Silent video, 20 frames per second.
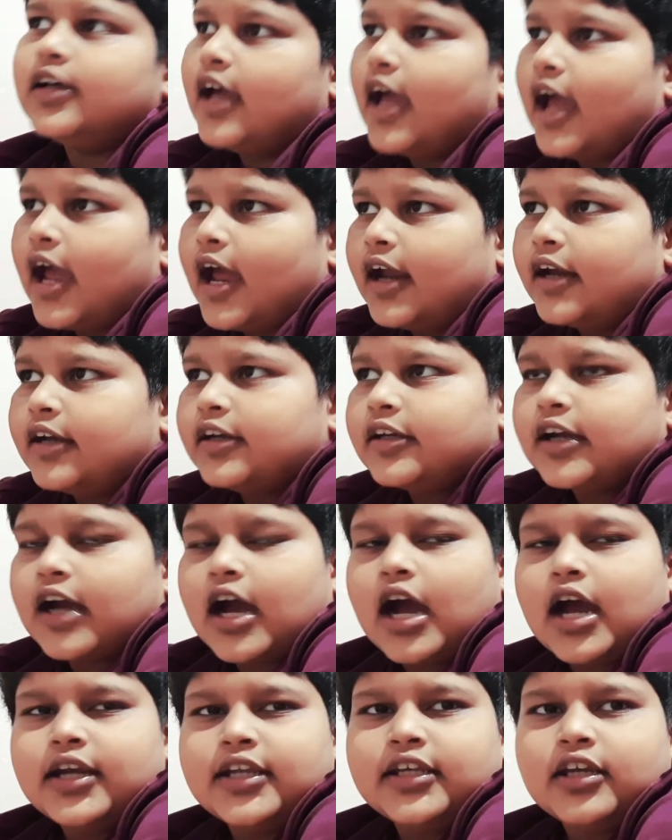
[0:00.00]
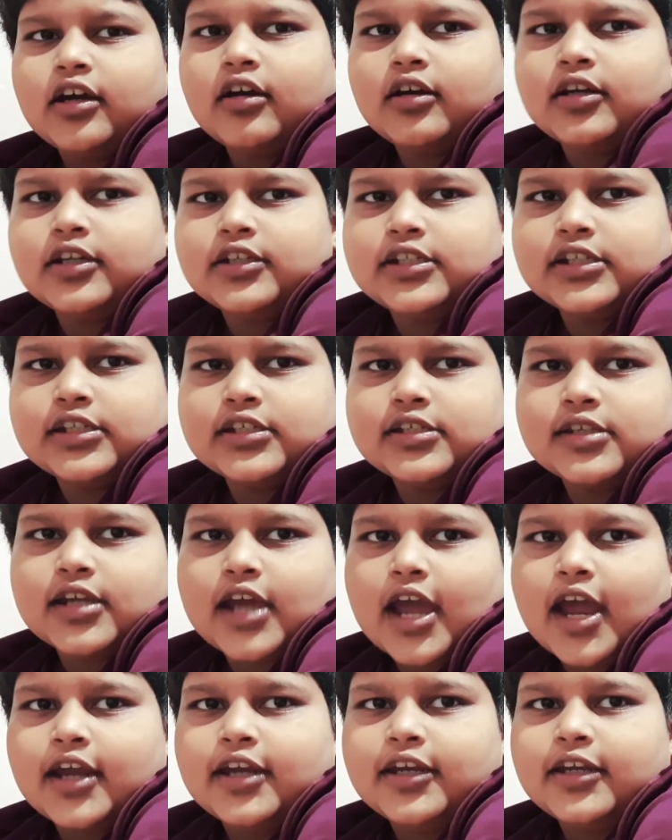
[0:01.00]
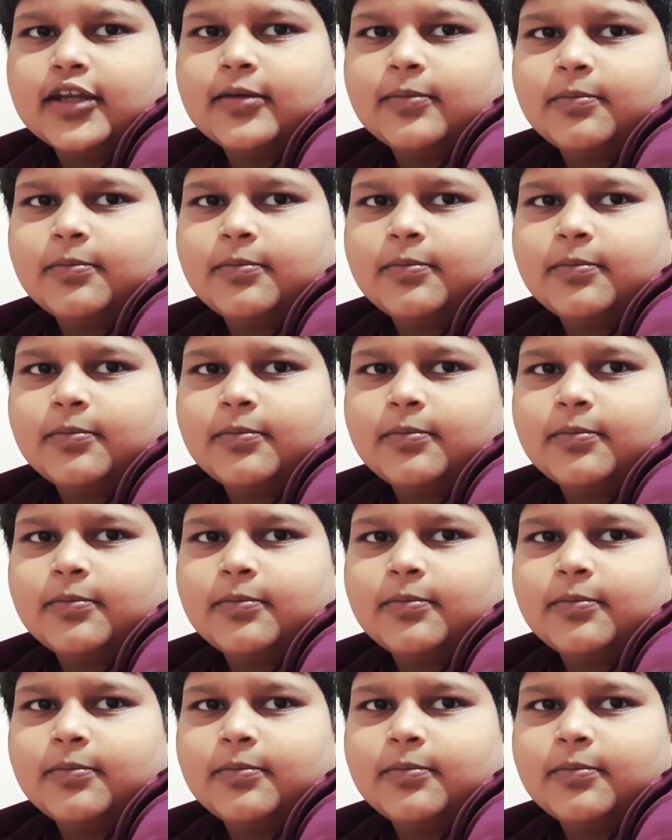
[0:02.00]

and cardiologist and